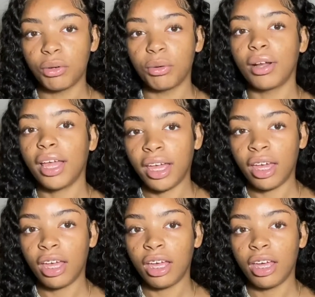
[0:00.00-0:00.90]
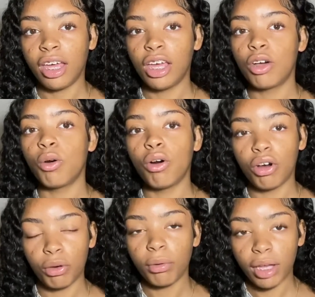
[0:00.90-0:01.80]
or 8 and go
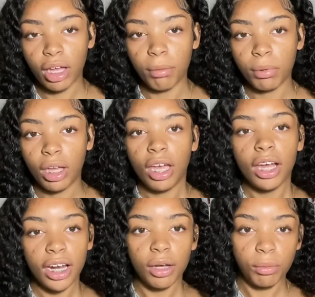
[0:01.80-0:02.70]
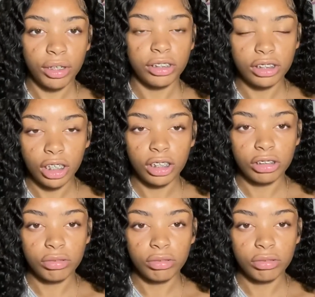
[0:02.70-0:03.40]
all the way up, and I wear a 6.